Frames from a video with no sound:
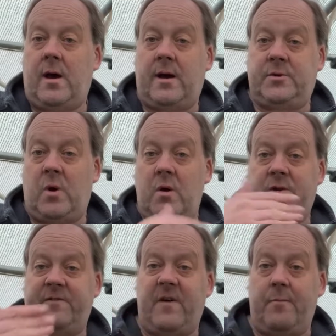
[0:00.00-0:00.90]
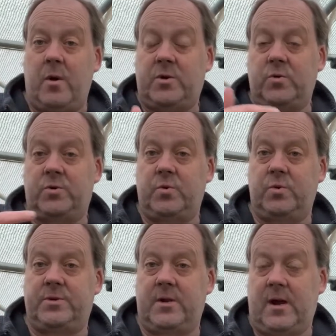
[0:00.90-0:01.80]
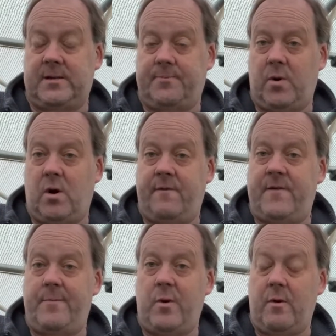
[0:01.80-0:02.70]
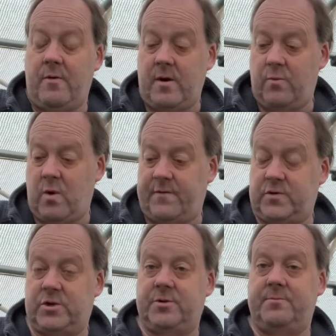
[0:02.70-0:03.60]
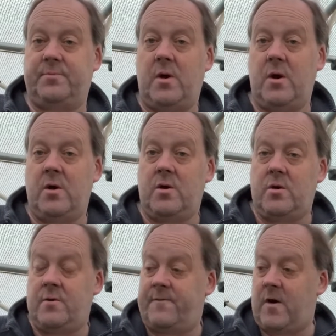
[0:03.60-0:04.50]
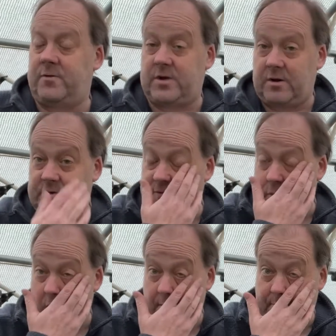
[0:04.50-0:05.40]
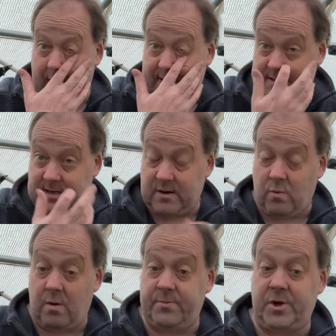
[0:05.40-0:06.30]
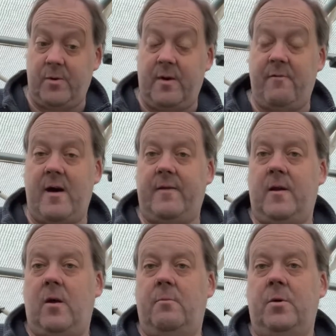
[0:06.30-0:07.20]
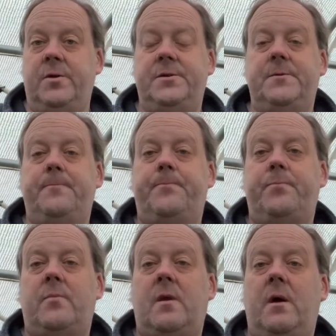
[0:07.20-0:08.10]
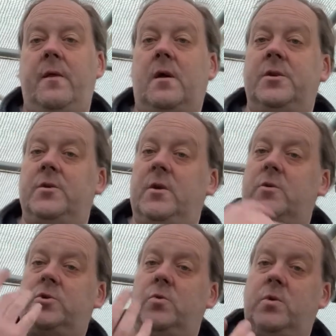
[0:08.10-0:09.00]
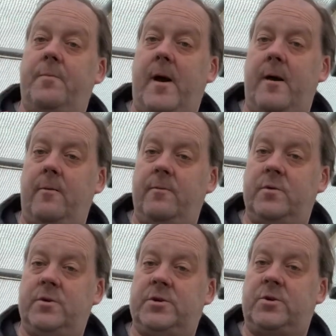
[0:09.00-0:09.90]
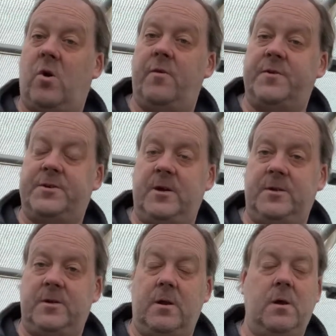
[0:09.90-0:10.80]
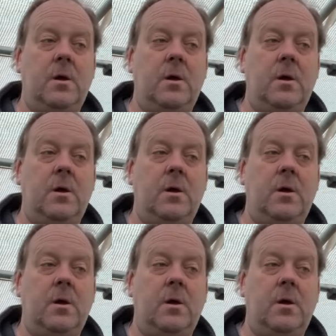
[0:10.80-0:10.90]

as we're going into February, so towards the latter part of February, where I've took some photos of what I'm planting and what I'm doing around the allotment, and I could do a little talk about the start of the season.